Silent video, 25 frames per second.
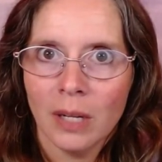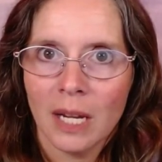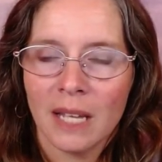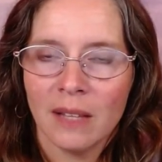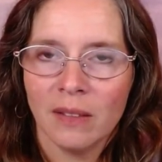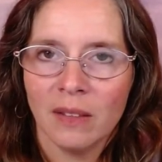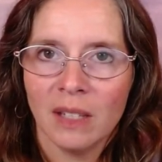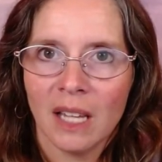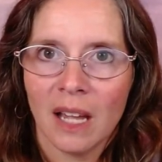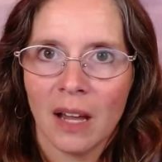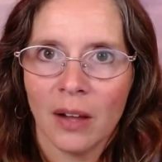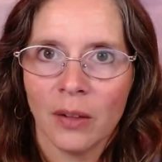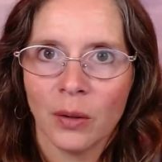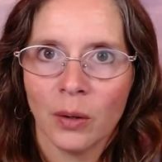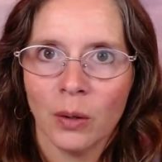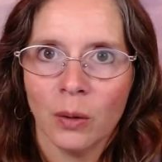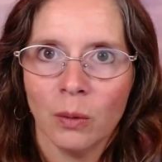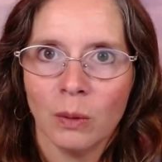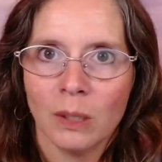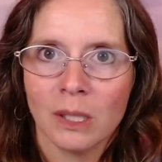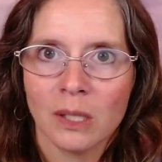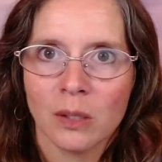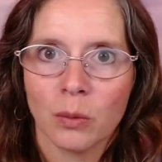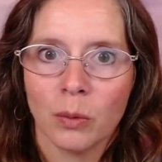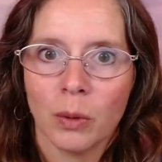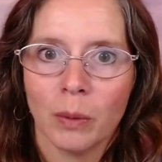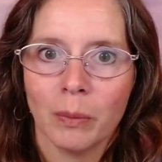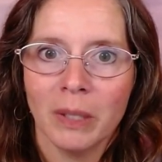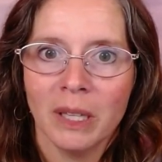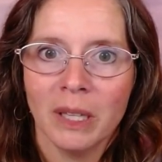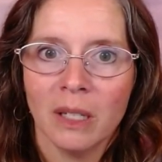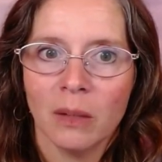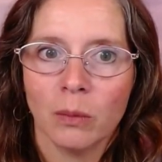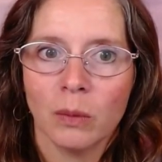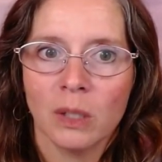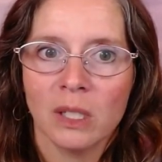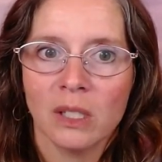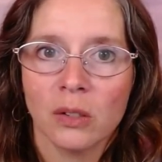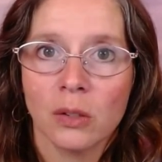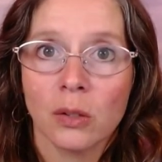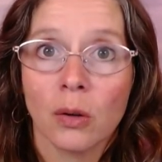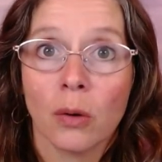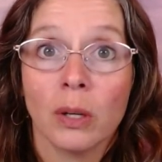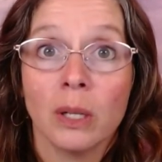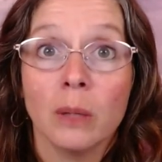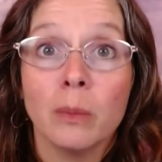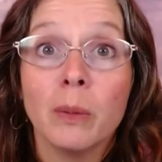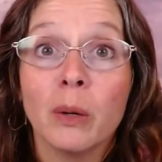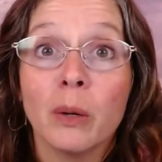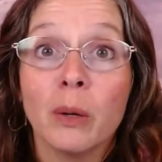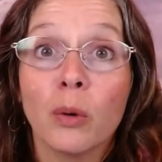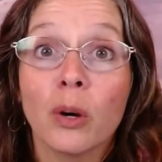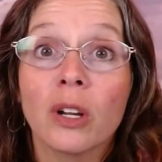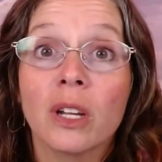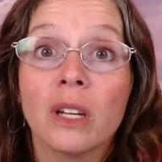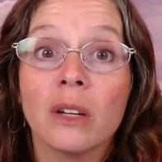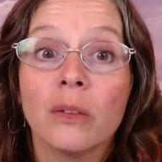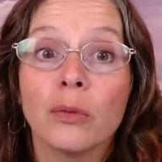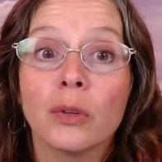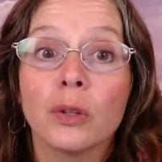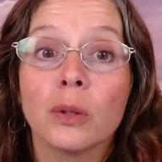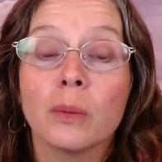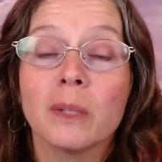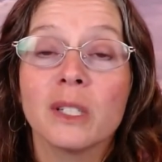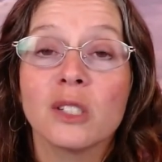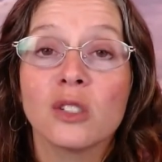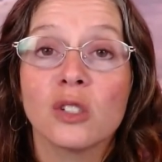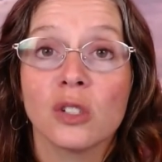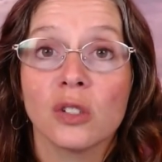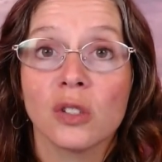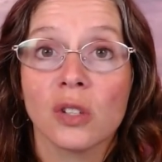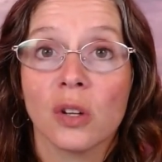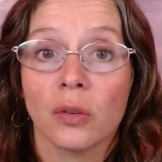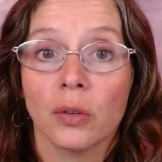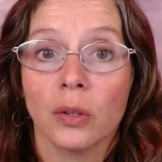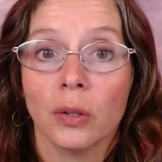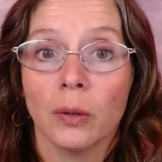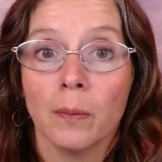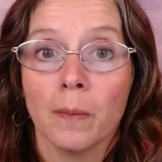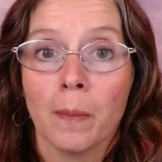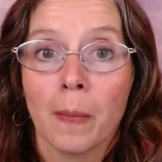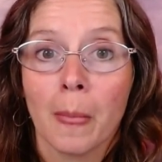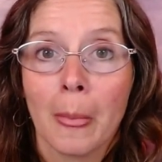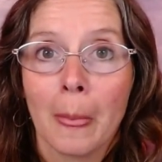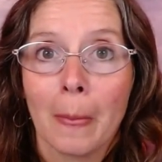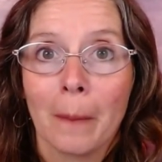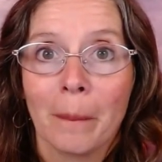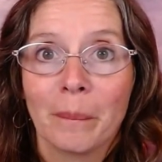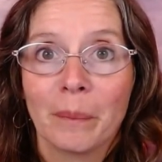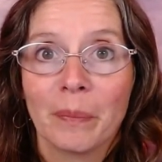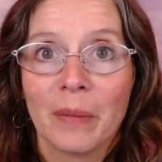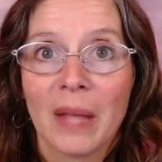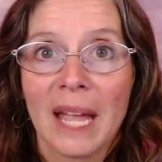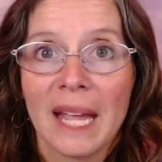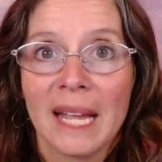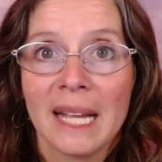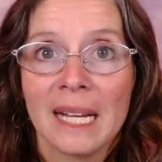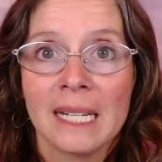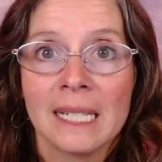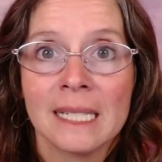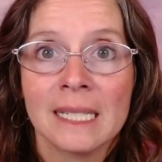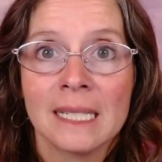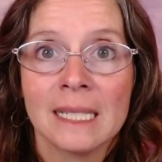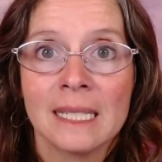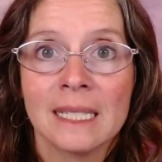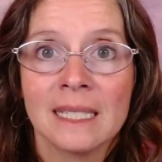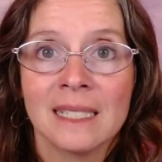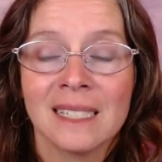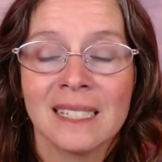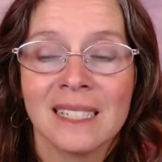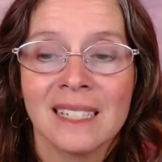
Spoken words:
and the other was a woman that was going to be working for the business owner. And